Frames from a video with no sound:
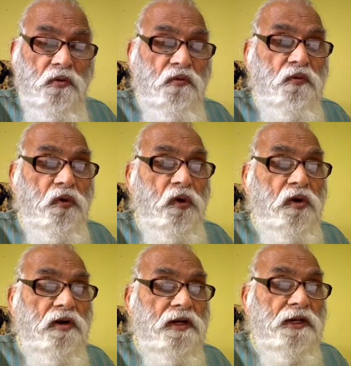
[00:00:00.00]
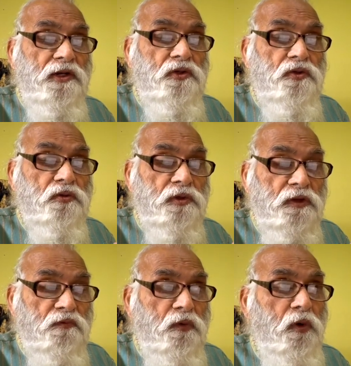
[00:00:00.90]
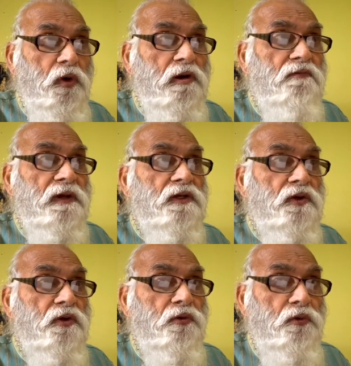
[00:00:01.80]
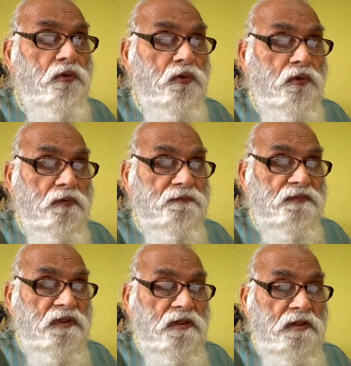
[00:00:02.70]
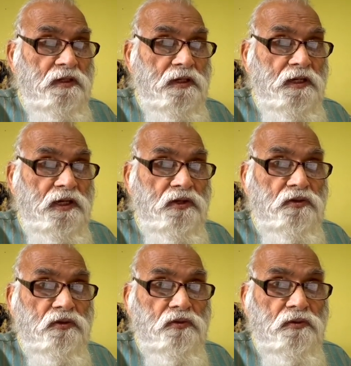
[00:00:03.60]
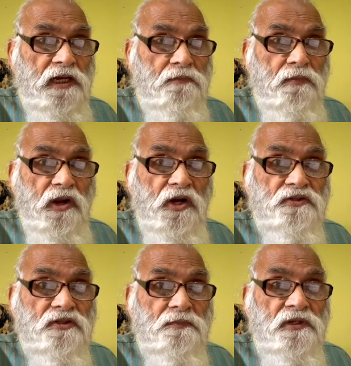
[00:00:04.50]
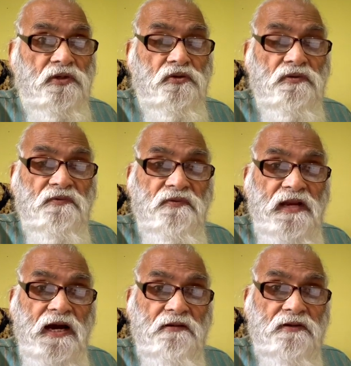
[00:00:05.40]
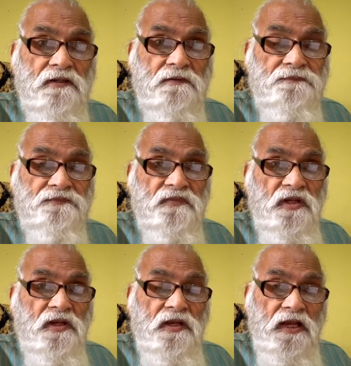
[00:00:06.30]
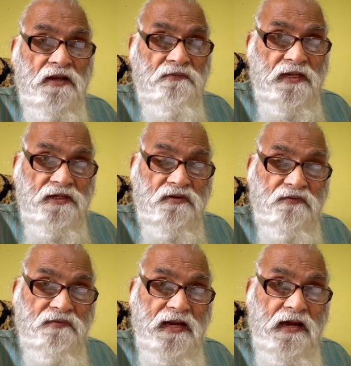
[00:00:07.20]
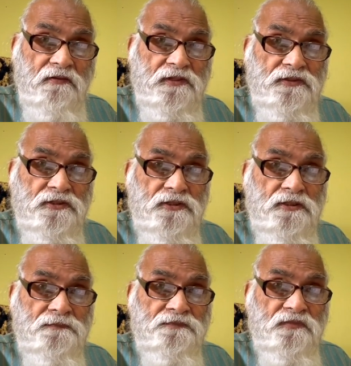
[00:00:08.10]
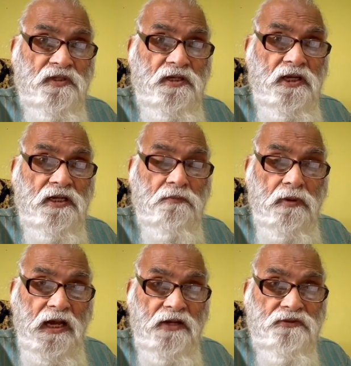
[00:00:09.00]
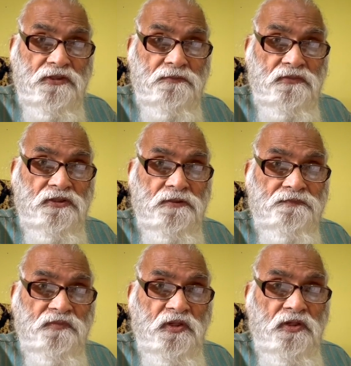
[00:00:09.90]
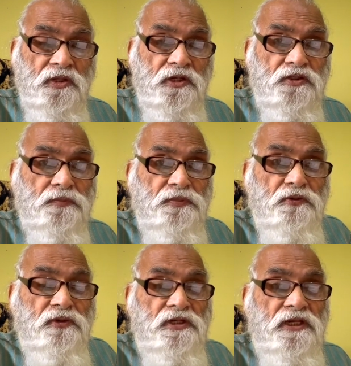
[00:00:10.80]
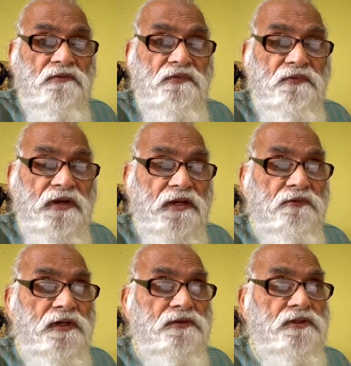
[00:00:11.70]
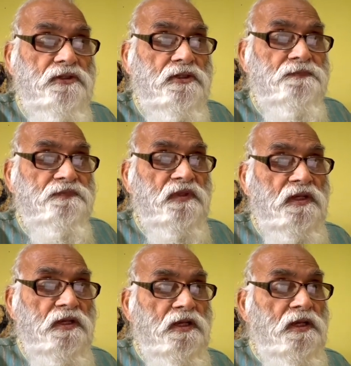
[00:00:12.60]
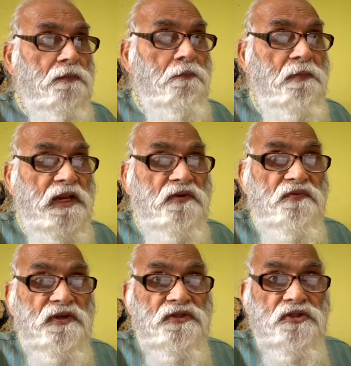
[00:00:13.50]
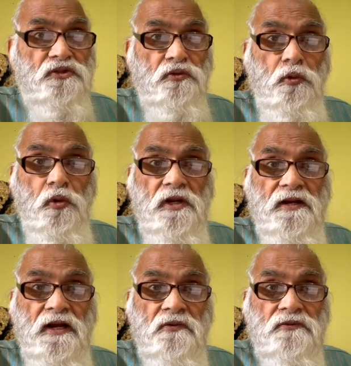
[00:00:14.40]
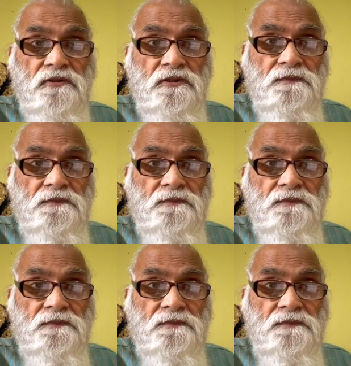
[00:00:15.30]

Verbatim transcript: for it to evolve and grow into and blossom into a flower. And when it flowers, it blossoms, its beauty and fragrance manifests all around.